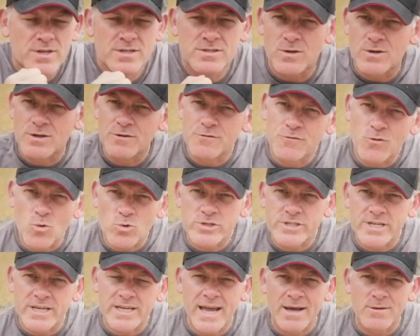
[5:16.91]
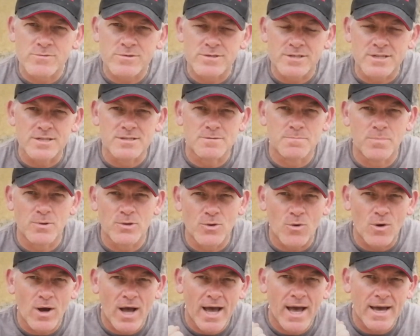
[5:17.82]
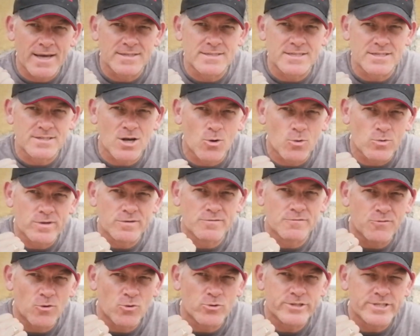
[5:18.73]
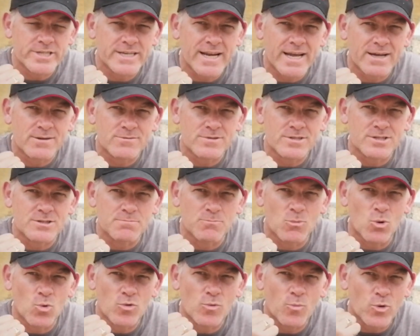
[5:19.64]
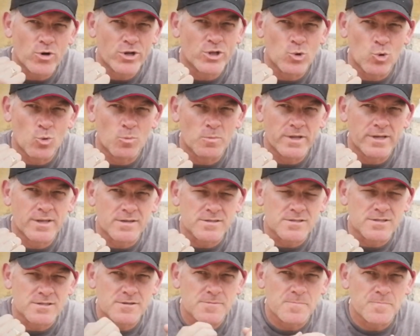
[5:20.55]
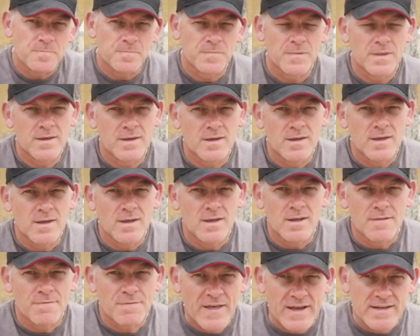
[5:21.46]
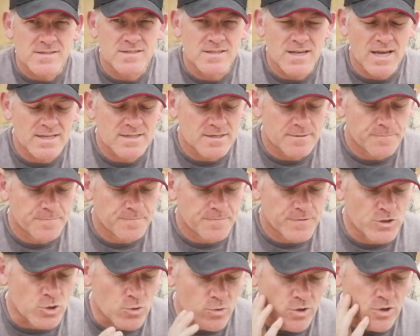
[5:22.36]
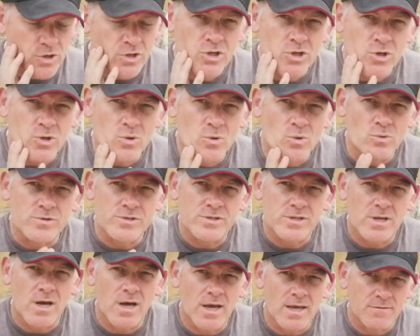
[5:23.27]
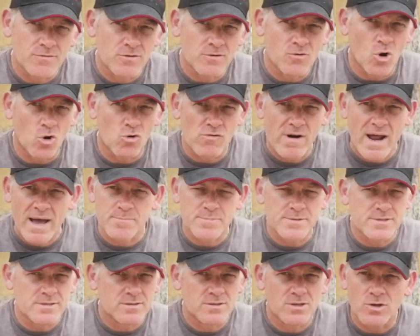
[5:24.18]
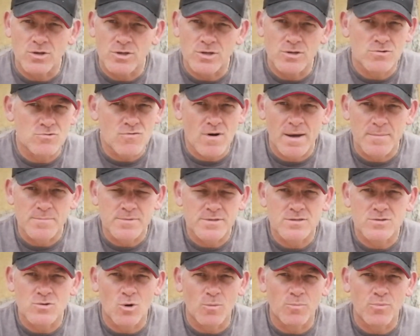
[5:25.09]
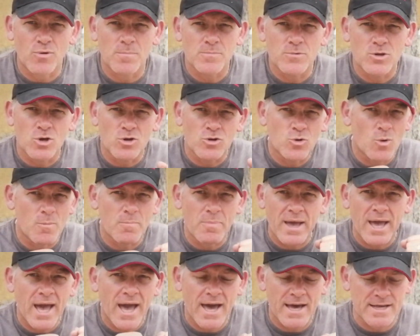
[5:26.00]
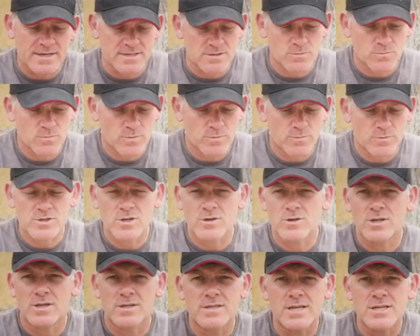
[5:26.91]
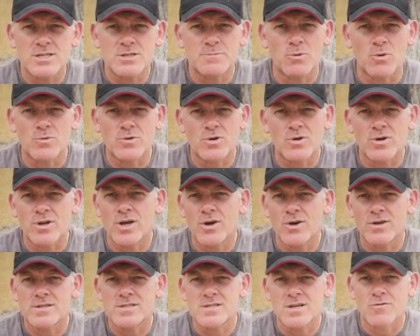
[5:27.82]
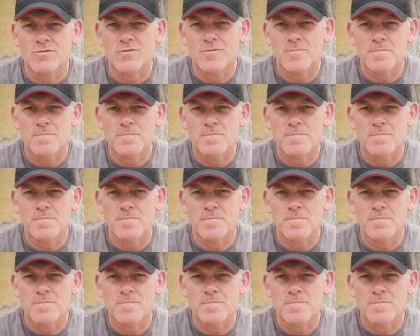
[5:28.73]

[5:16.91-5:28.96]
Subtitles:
It's only 14 ounces, but your hand is holding 14 ounces more than what it normally does. That said, you can use, if you've got wraps, you can use wraps. It's not a problem. You can do it bare hand. It's only a tennis ball. You're not going to hurt yourself.